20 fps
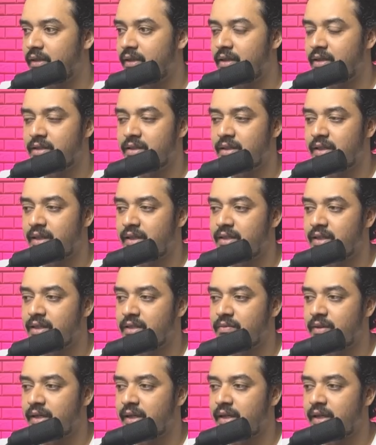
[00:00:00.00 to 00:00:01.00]
things as
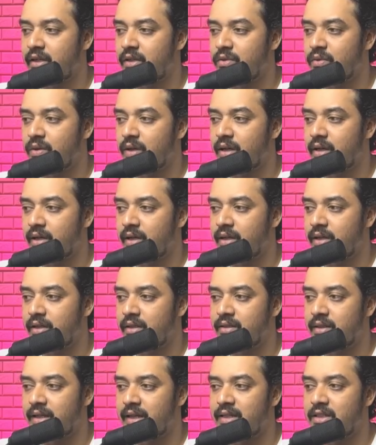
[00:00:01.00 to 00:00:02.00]
well, right? URLs,
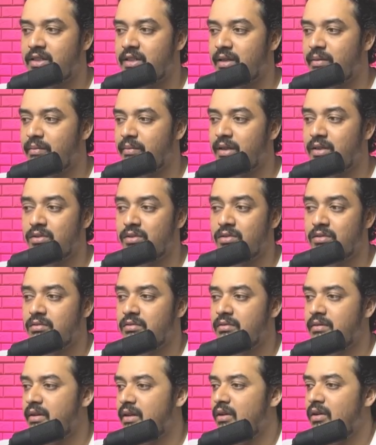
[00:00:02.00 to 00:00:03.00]
HTMLs,
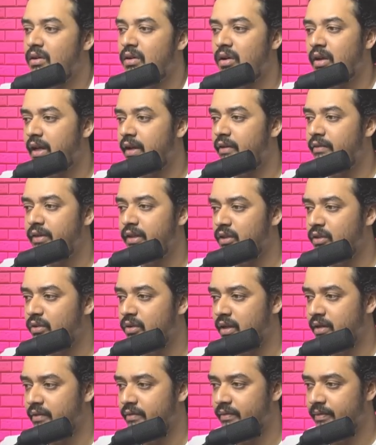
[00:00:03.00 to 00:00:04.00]
everything you
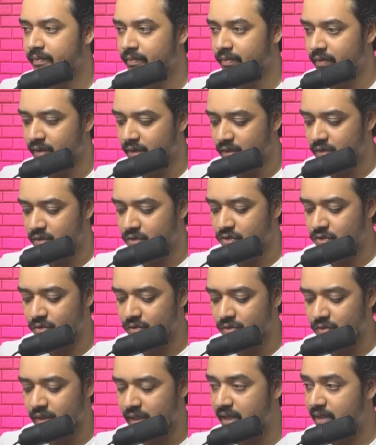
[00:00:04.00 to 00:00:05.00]
have. So
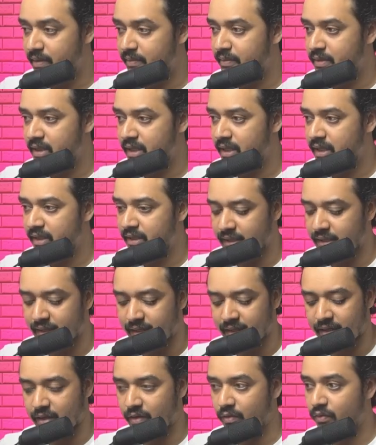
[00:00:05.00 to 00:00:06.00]
I am saying that
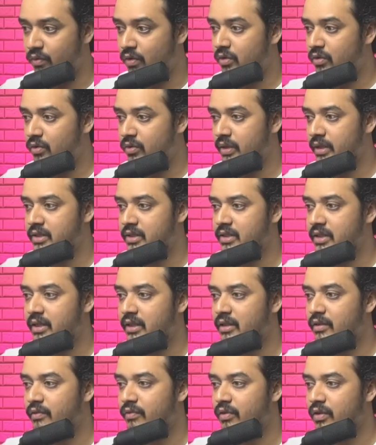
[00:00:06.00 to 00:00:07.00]
I want to extract
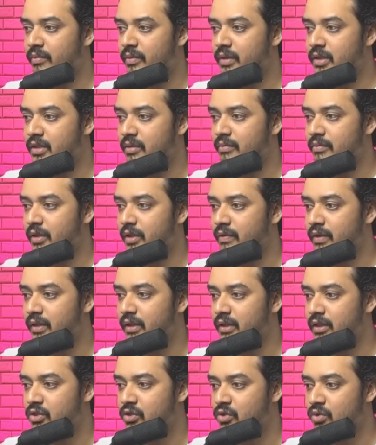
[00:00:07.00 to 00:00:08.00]
information between
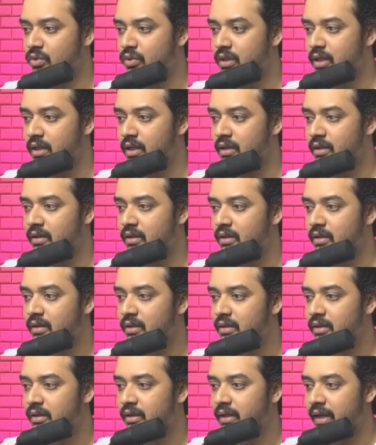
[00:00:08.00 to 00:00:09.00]
this total,
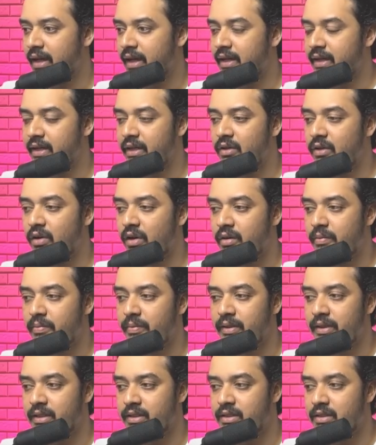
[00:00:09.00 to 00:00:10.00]
and it got me
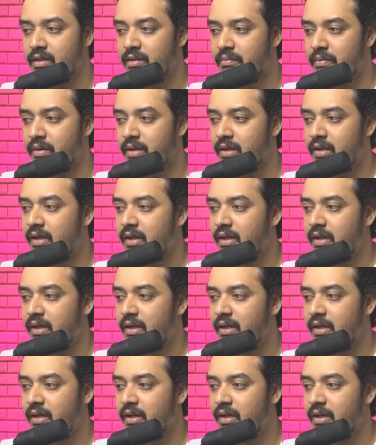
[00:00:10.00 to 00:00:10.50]
this number,